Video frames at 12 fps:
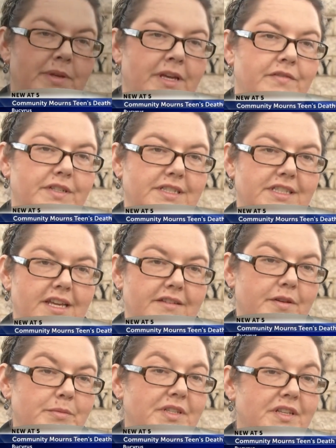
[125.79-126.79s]
be able to save
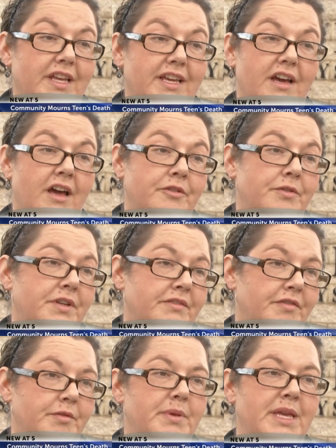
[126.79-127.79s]
up to like 100
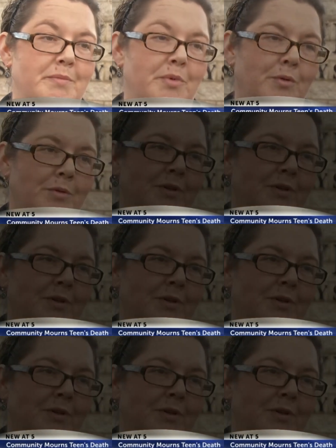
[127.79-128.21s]
different people,